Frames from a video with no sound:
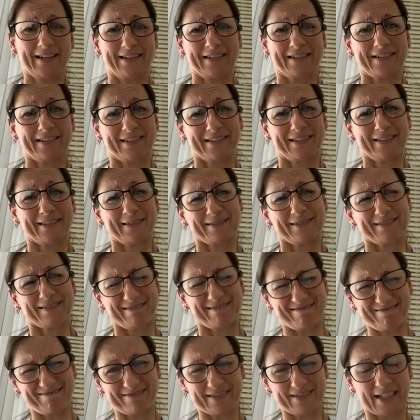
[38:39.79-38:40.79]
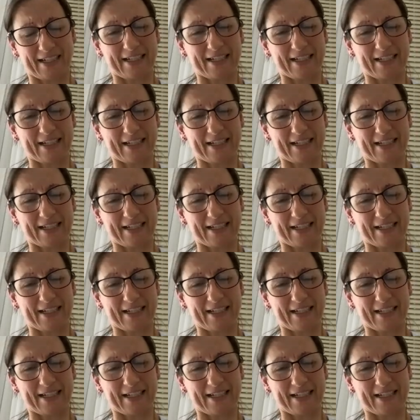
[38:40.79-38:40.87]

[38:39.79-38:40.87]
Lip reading: So I think